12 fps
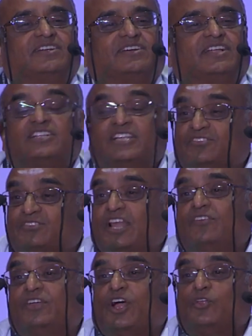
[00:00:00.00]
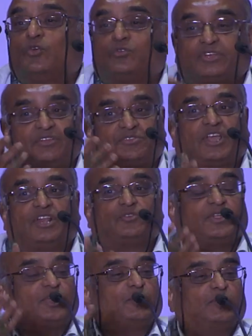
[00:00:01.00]
Does she sell, she sells
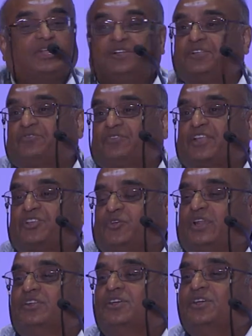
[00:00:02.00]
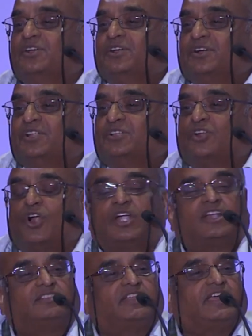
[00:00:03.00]
vegetables, it is factual. It is
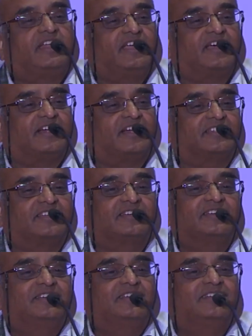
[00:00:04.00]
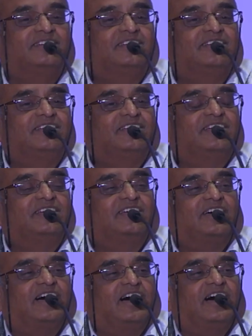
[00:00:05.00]
not theory or anything.
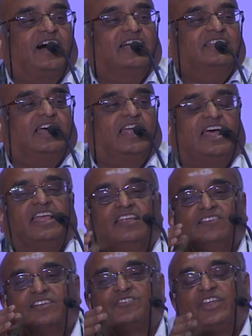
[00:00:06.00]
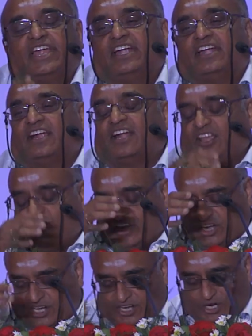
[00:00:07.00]
And then I investigated, I
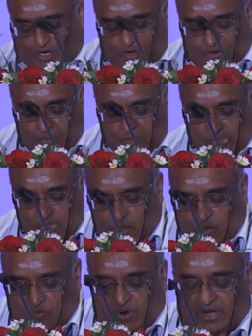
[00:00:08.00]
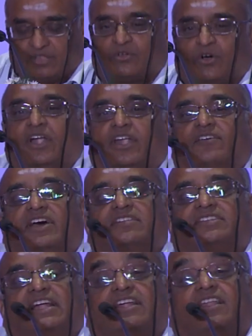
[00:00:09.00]
went into what is called our
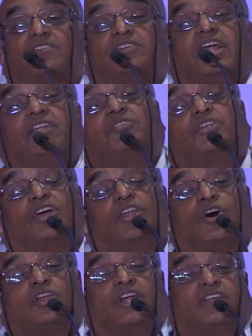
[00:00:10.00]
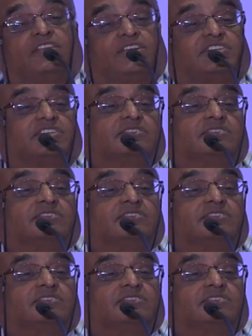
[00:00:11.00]
Central Statistical Organization.